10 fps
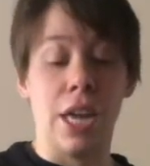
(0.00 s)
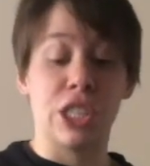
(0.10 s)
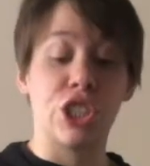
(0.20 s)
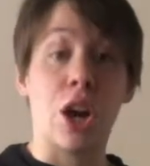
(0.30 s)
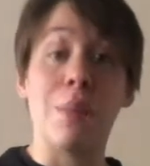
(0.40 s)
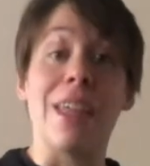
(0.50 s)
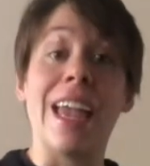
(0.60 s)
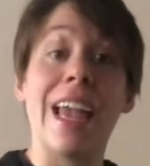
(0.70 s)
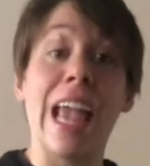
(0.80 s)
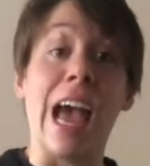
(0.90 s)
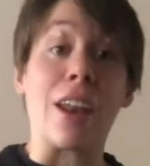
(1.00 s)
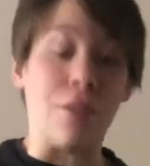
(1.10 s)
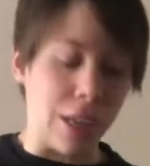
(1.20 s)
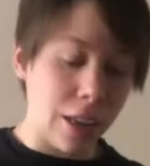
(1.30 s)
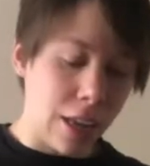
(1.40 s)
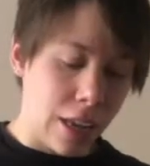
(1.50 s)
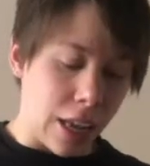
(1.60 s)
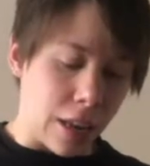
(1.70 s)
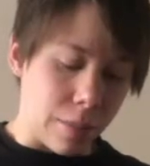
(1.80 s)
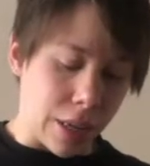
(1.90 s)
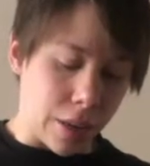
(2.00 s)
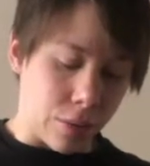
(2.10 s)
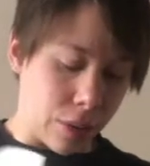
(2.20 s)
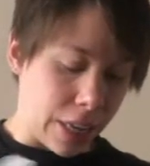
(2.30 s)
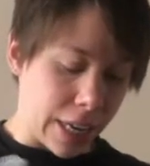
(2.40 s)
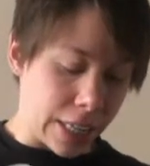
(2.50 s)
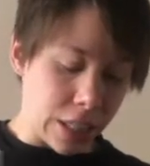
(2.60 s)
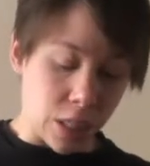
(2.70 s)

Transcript: chop the heck out of it and make it really nice and